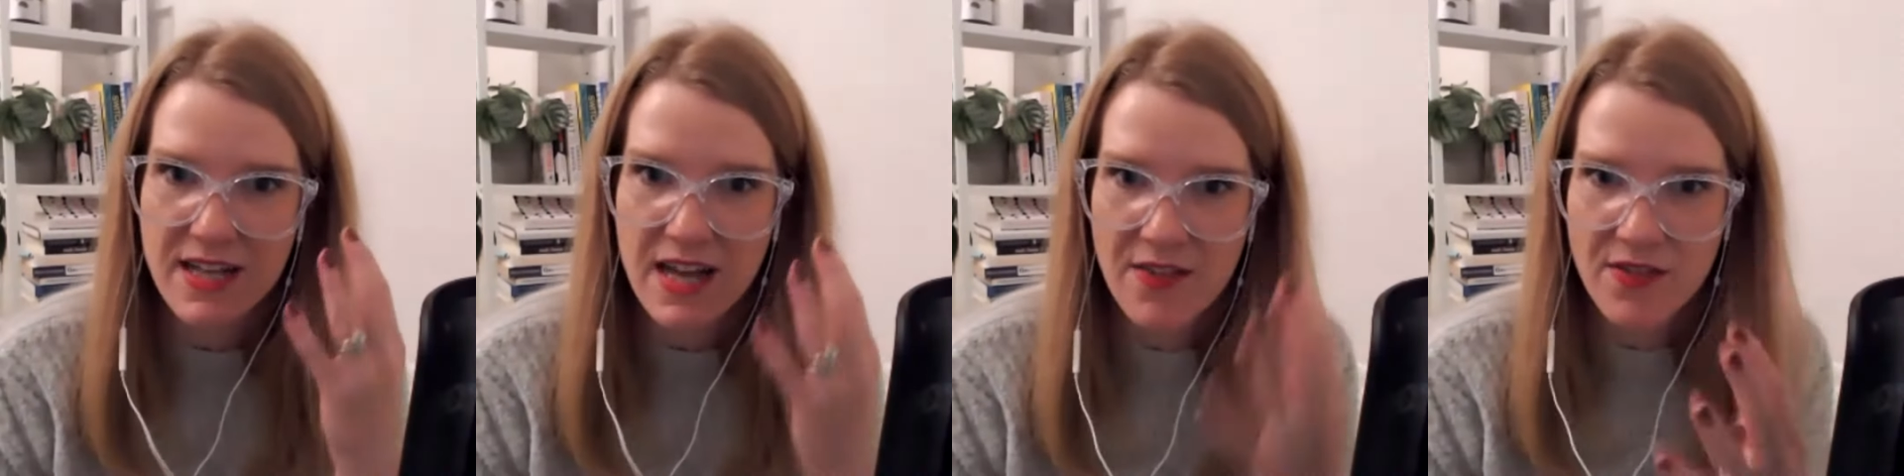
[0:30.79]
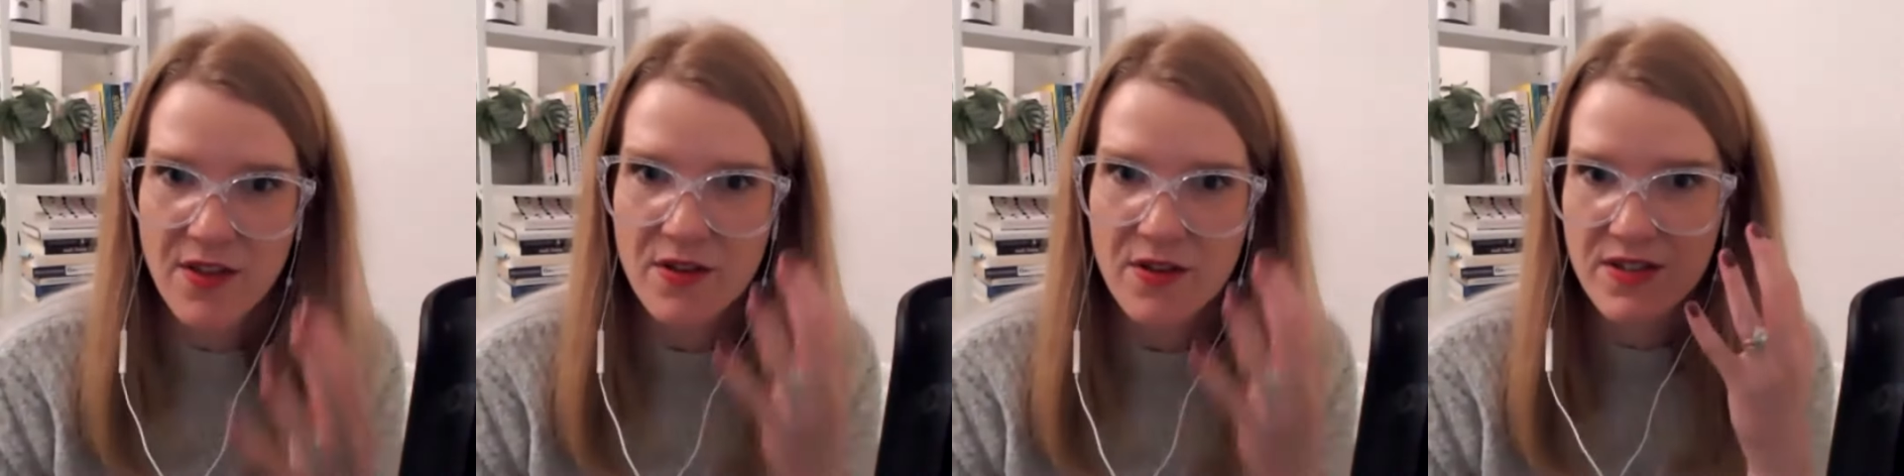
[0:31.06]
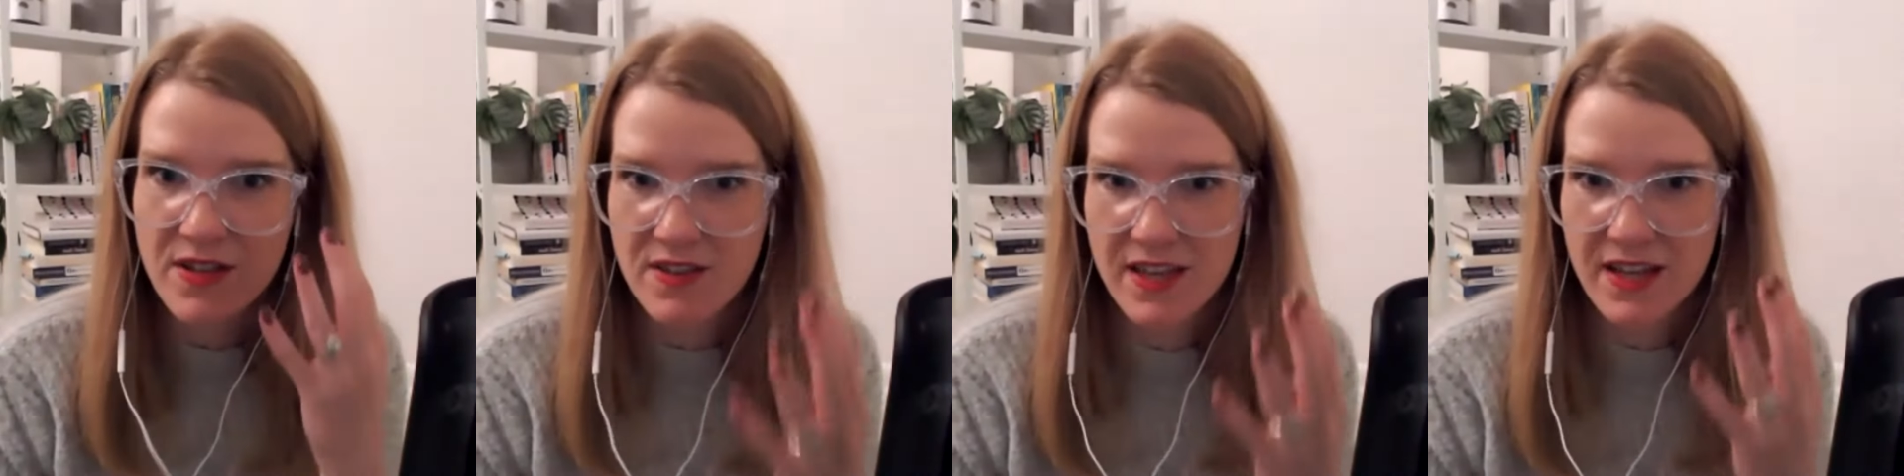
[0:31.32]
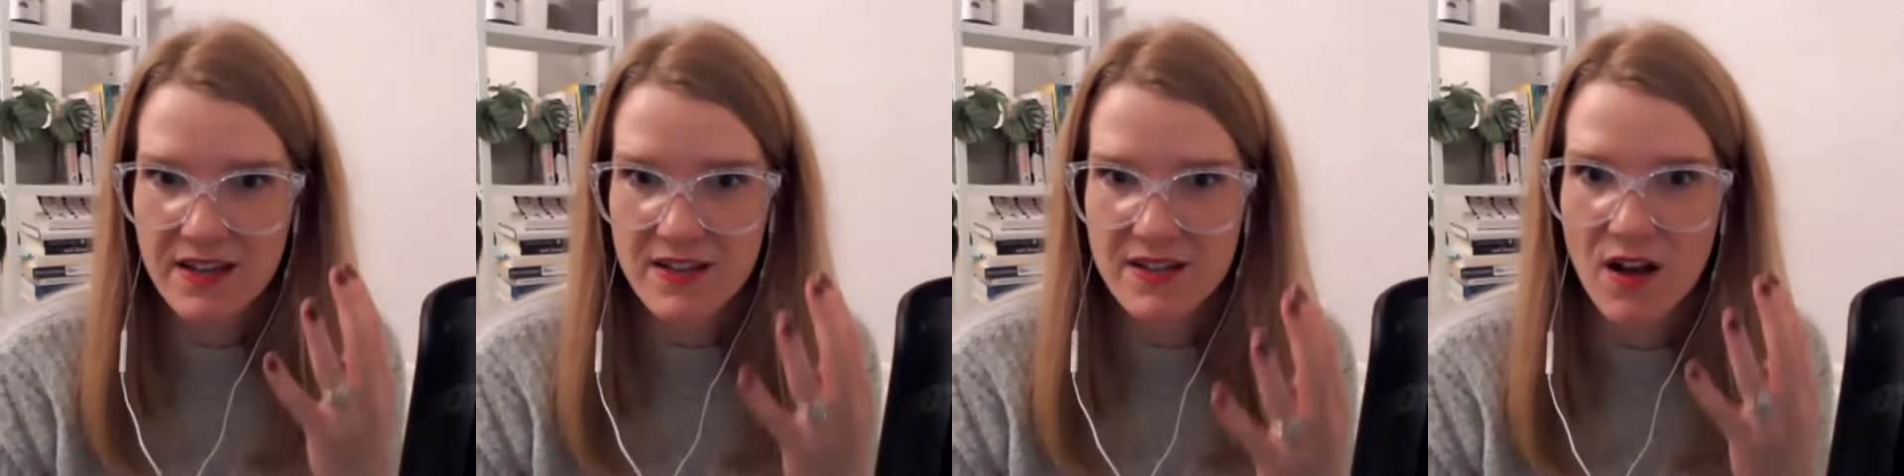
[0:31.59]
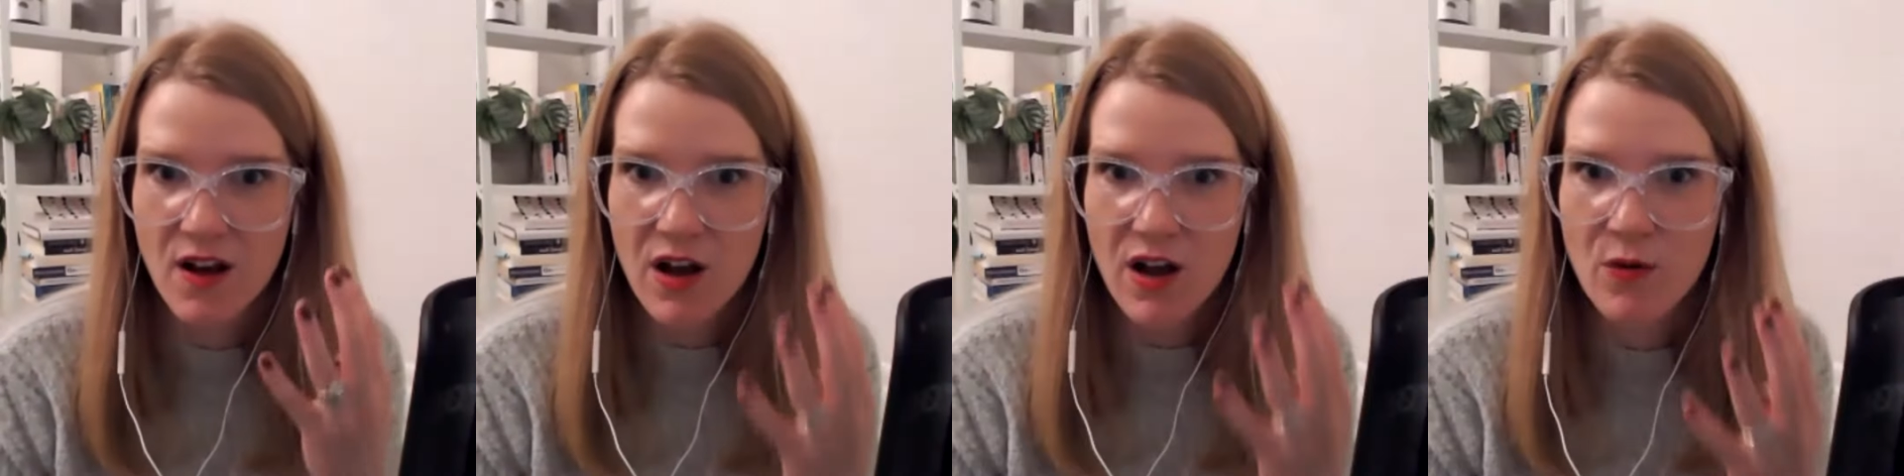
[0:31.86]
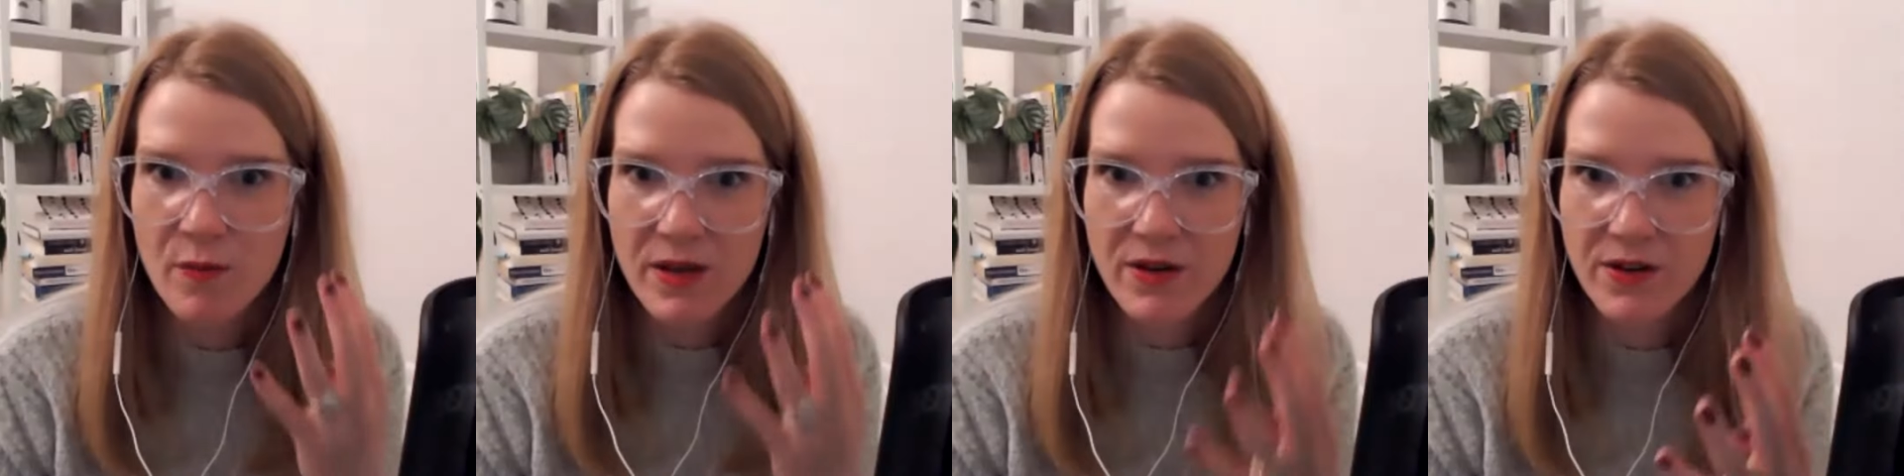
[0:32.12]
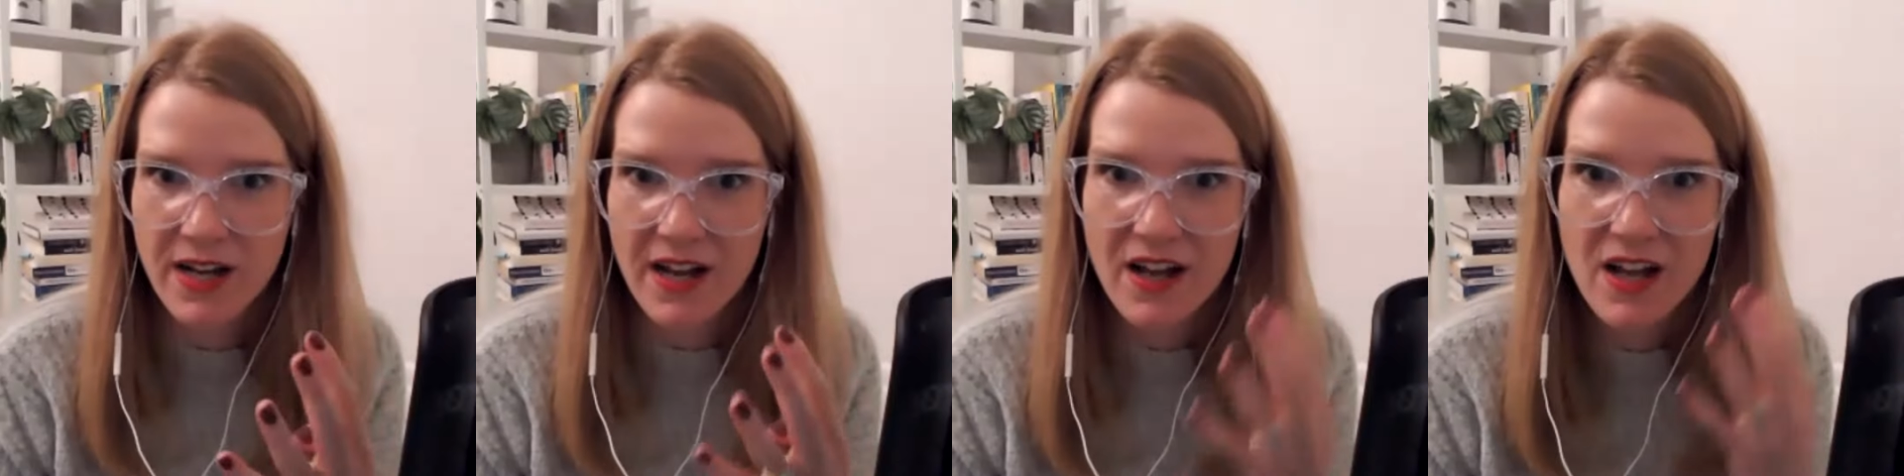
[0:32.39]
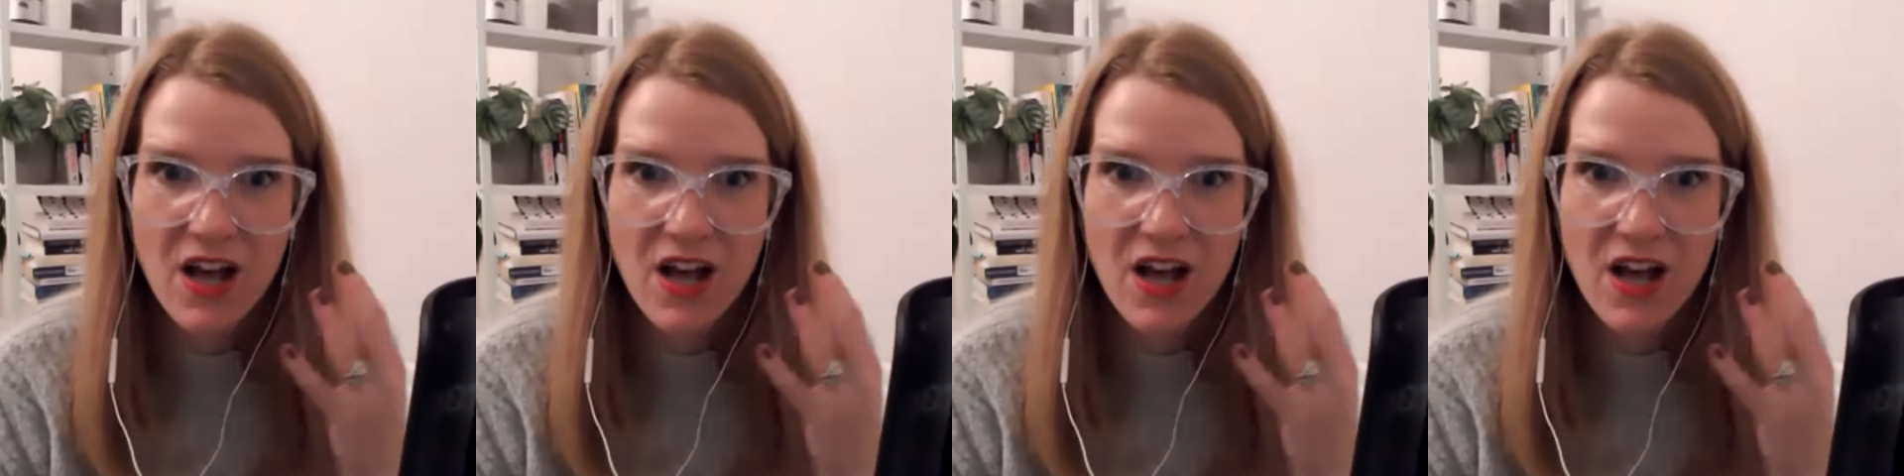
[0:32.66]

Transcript: and those are the things that I will be good at.